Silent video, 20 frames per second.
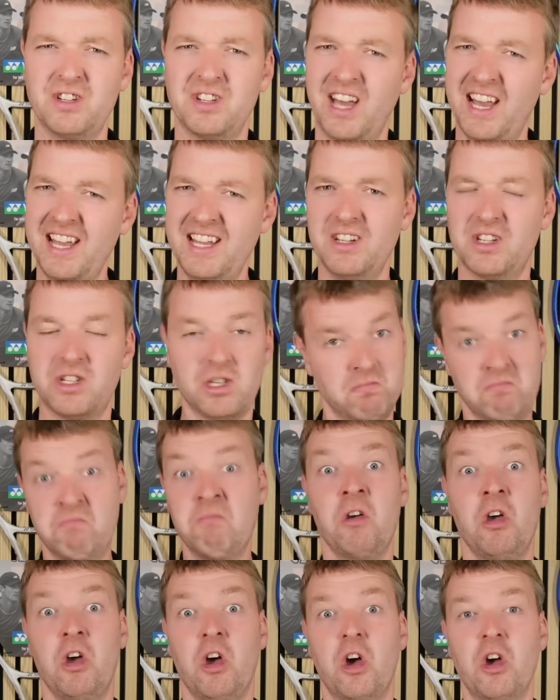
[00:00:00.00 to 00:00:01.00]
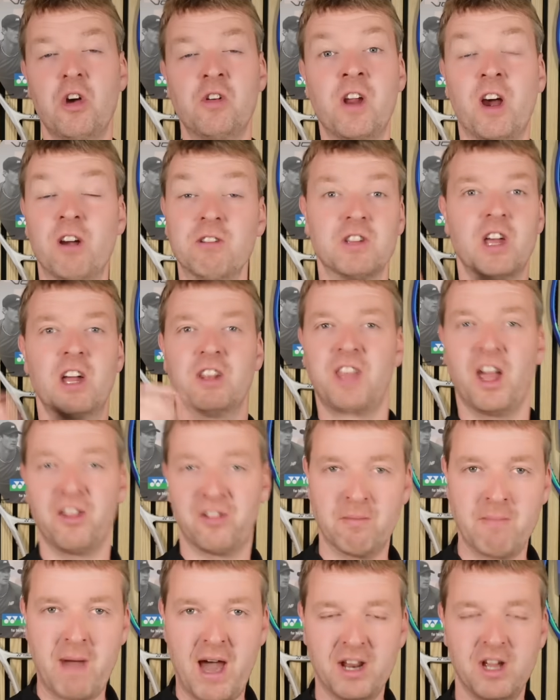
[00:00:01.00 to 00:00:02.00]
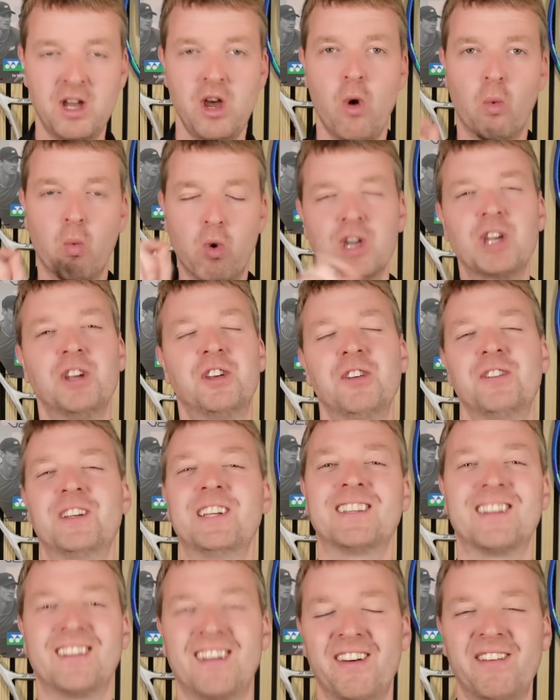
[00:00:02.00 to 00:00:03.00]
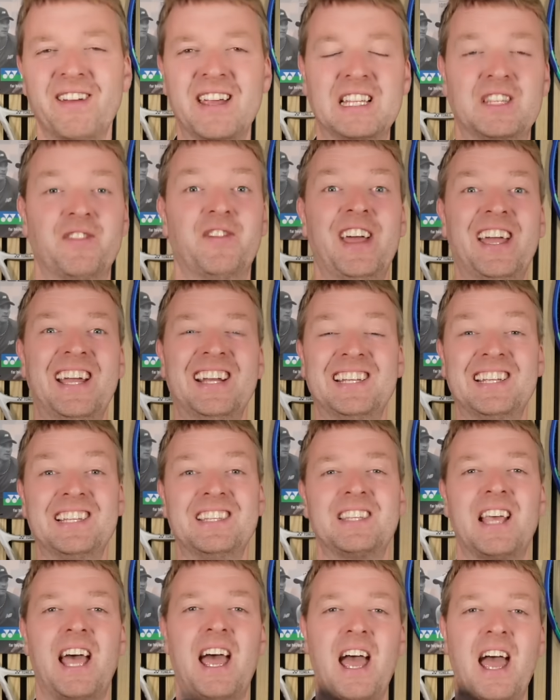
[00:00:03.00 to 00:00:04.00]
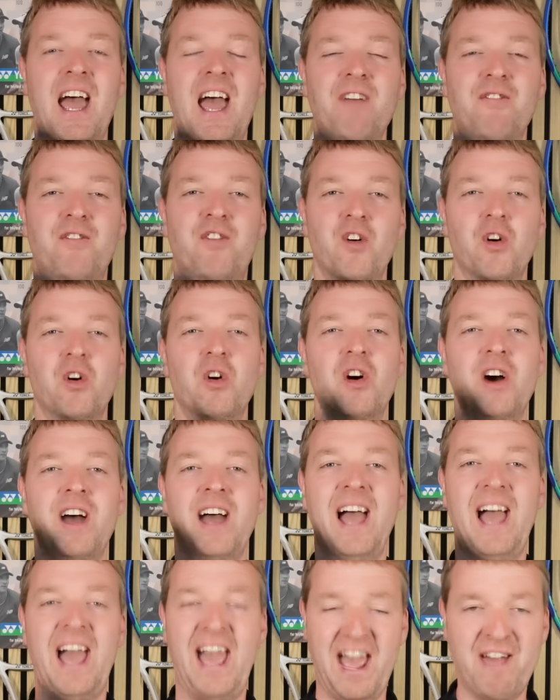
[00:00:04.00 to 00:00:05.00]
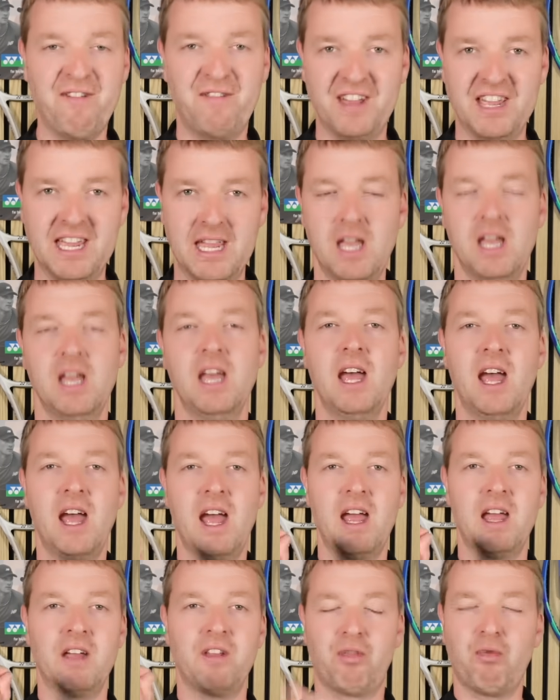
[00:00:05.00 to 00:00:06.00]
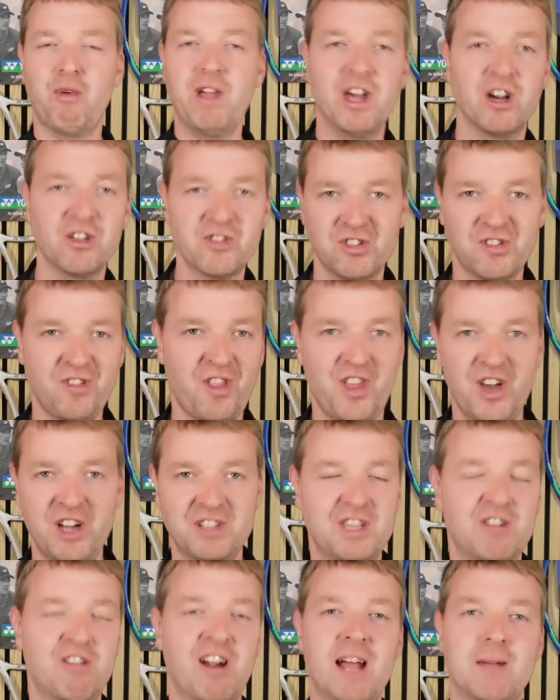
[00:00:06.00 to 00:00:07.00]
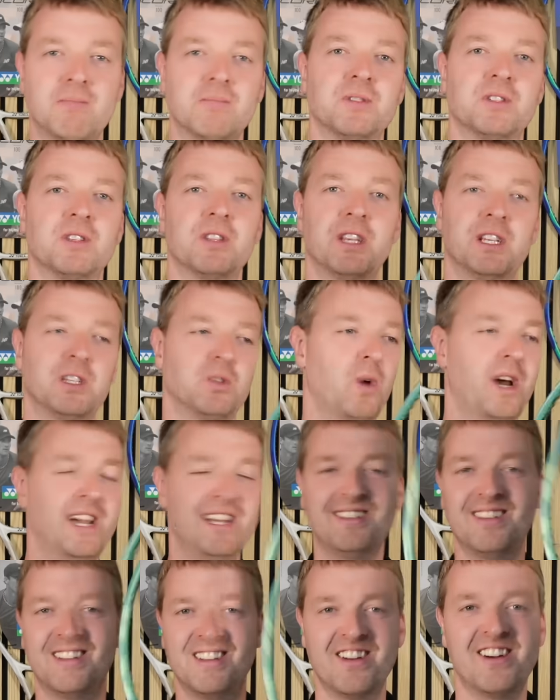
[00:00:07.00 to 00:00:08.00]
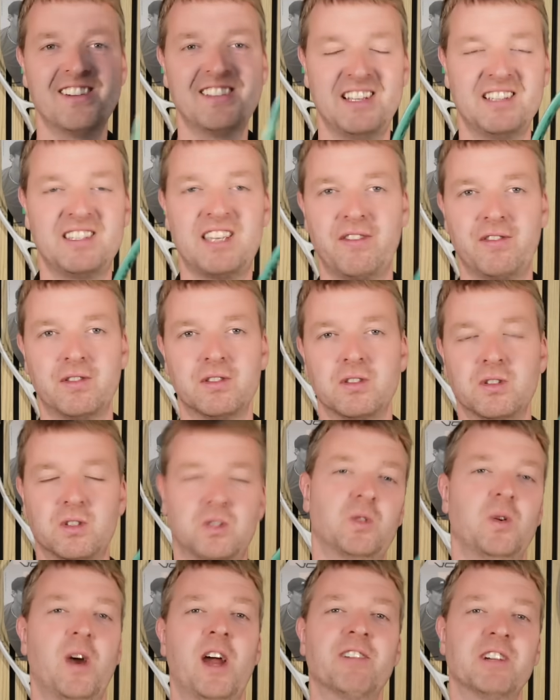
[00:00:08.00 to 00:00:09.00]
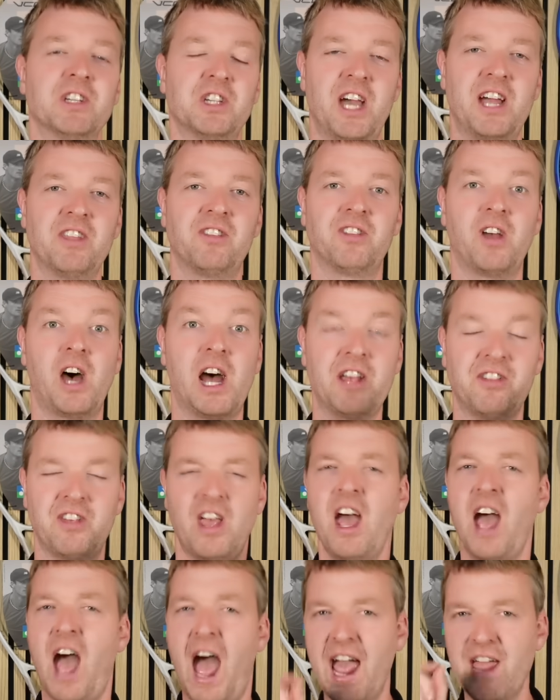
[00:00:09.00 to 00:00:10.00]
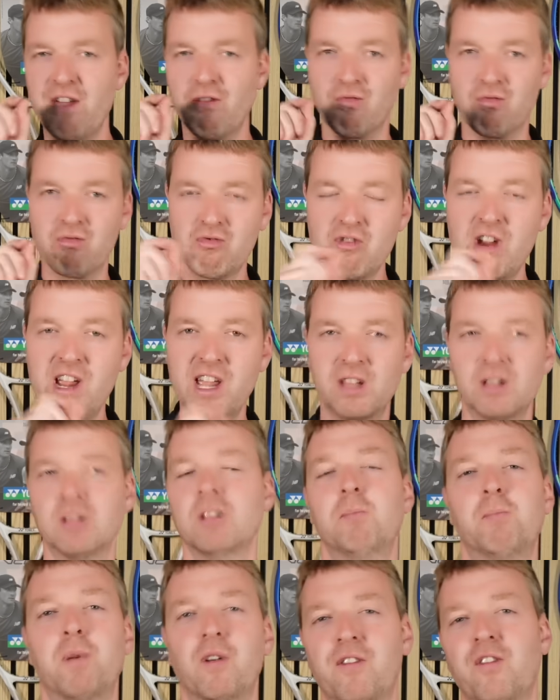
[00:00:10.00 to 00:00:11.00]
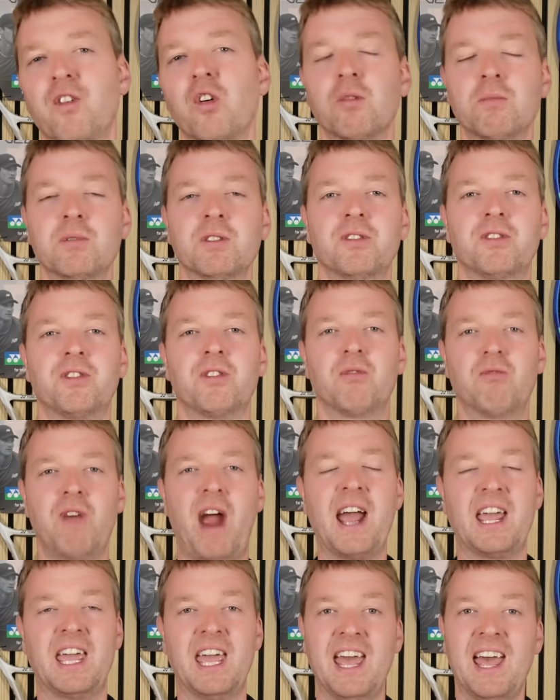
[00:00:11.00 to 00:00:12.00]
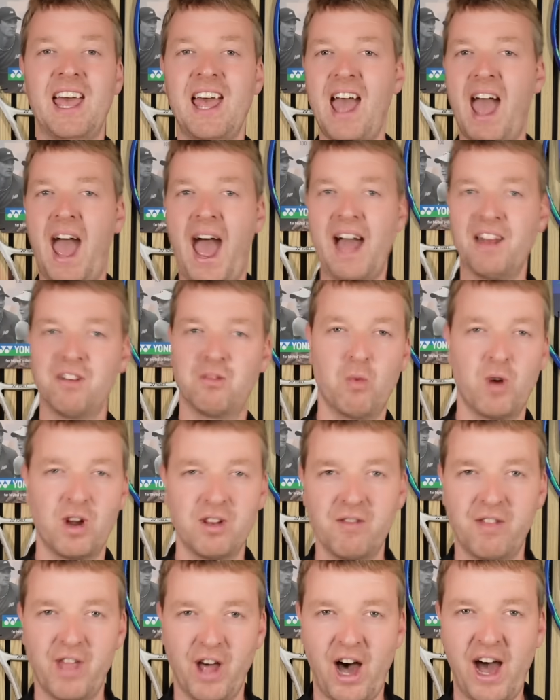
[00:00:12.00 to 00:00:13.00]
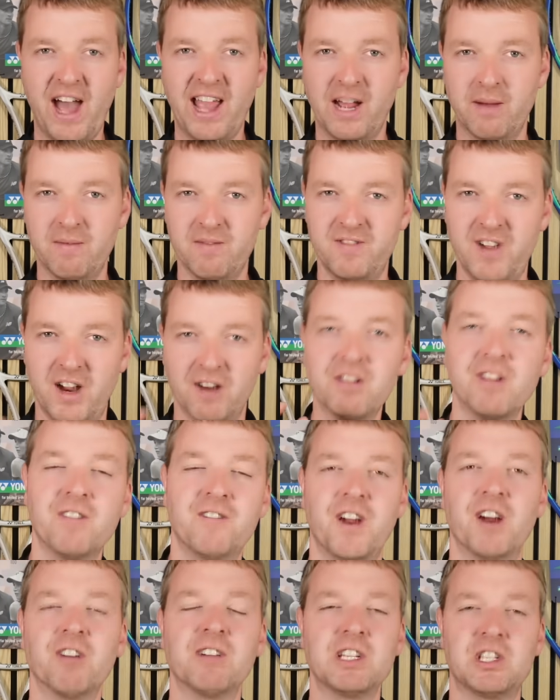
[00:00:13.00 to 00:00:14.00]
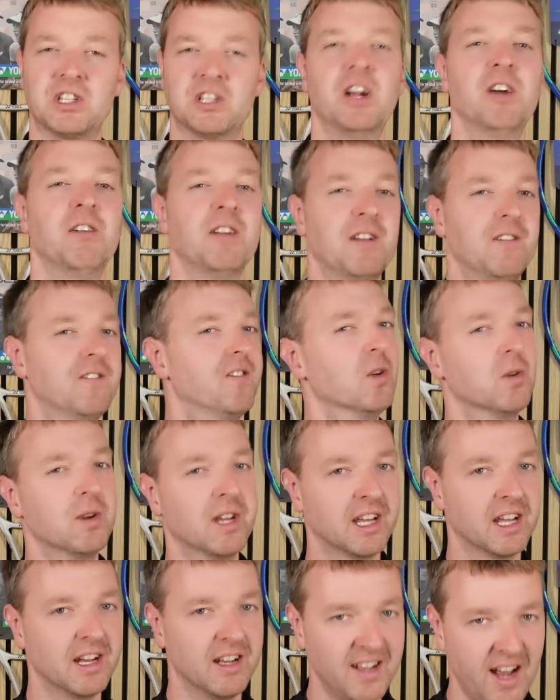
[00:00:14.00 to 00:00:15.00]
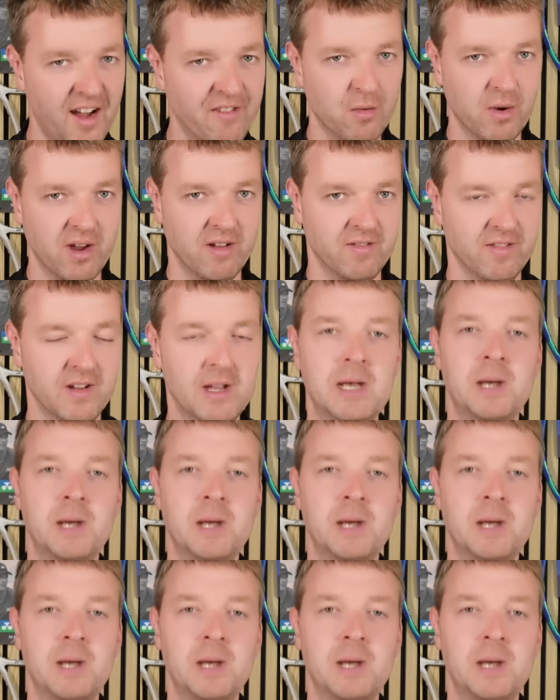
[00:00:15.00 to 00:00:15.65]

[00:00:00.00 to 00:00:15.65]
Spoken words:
H? Who knows? Doesn't matter. What you do need to know is that it is for heavy. 330 grams this weighs, 97 square inch head size, a real performance racket, and one that I am very, very slowly falling in love with.